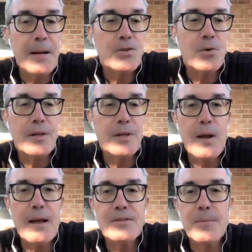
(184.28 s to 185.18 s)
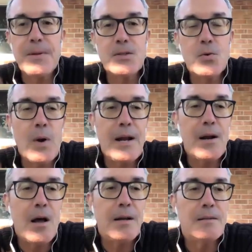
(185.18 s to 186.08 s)
to make sure that you have something to
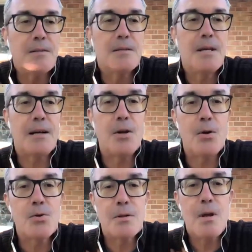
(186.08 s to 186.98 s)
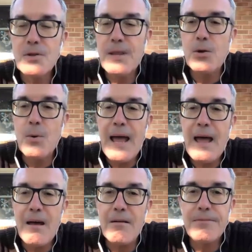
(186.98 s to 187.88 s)
write on and take notes so that you
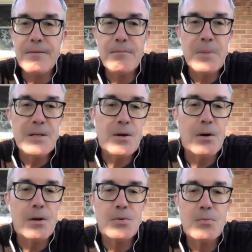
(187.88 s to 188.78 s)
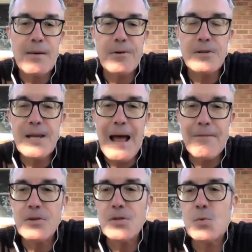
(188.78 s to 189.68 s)
have material to reference
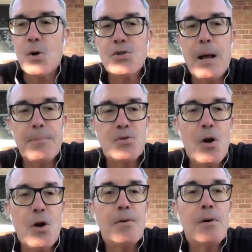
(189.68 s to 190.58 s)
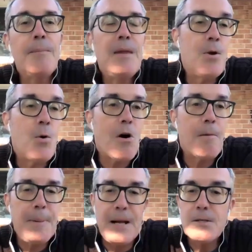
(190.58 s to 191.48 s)
after this workshop is over. If you
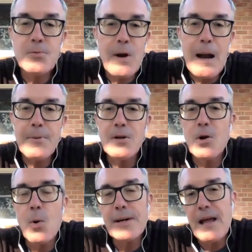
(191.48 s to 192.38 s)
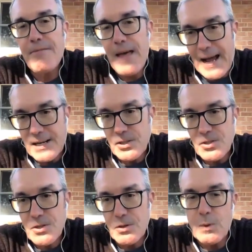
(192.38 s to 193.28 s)
are a paid subscriber, you're going to have
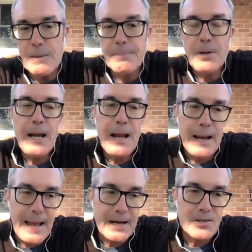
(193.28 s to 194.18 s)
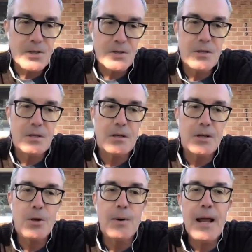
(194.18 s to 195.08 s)
access to the replay and access to the
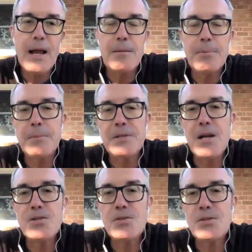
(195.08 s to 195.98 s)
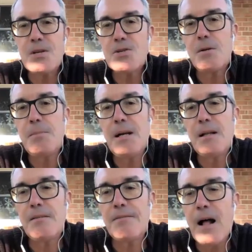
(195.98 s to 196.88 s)
Q and A and implementation session
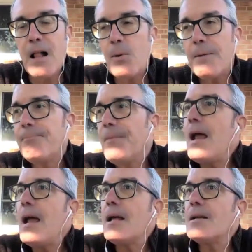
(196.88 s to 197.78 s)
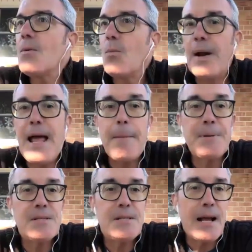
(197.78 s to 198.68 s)
immediately following. And what
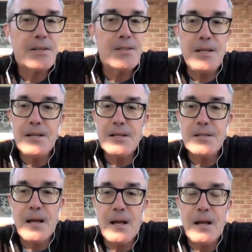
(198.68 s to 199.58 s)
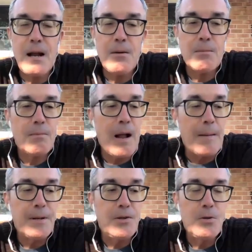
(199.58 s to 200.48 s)
happens next is uh,
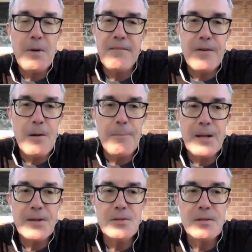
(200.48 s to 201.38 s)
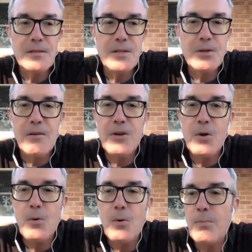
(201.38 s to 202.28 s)
I'm going to do my very best to give
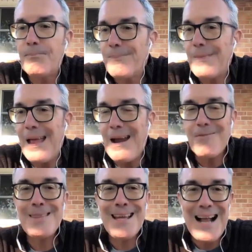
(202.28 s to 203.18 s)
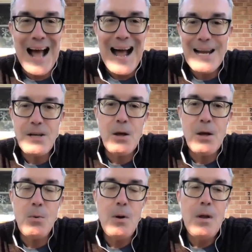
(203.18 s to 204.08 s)
you everything I
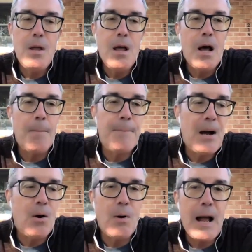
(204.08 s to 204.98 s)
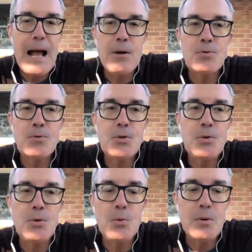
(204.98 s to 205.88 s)
know about how
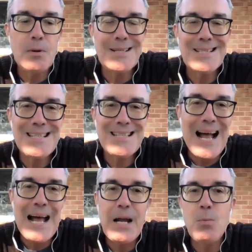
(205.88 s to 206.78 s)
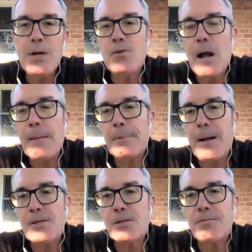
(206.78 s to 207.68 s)
to decide what you're
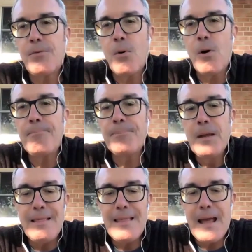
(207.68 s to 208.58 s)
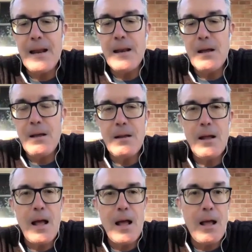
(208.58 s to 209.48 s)
optimizing for, and then
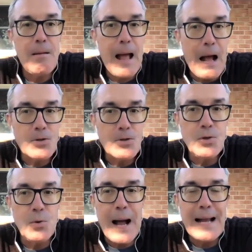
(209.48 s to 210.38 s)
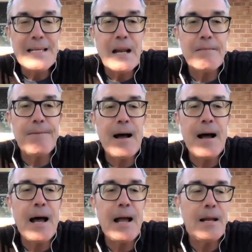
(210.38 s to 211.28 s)
how to
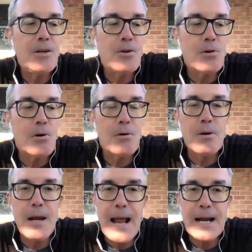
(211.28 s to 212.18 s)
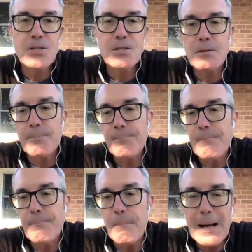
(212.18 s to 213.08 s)
identify your next
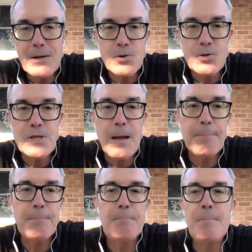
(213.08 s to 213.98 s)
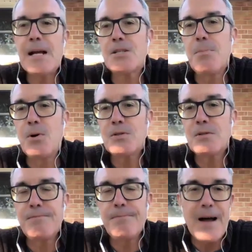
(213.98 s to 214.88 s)
micro step, next
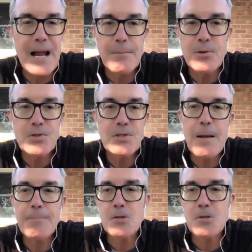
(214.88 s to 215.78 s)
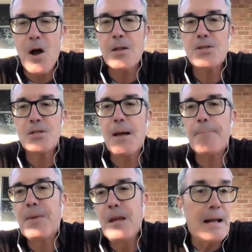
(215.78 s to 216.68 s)
most viable step, smallest
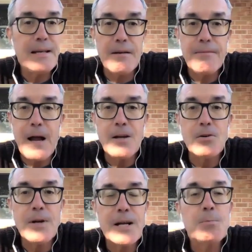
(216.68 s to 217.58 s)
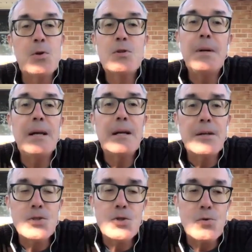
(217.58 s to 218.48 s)
step, identify your next most immediate
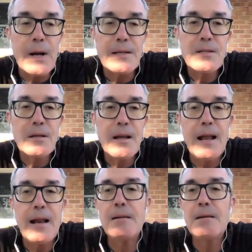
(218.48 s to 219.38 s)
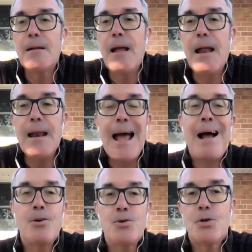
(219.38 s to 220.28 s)
constraint, and, and
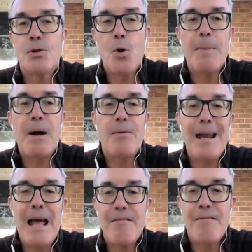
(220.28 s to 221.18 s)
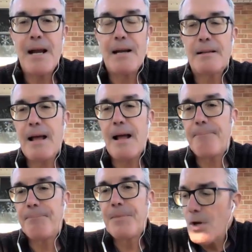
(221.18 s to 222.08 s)
how you should go about navigating that.
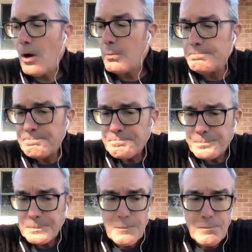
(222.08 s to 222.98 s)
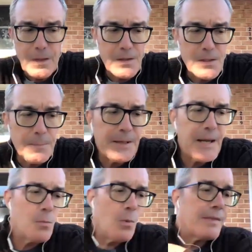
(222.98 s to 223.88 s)
So to
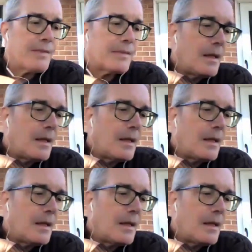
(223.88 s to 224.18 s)
begin with,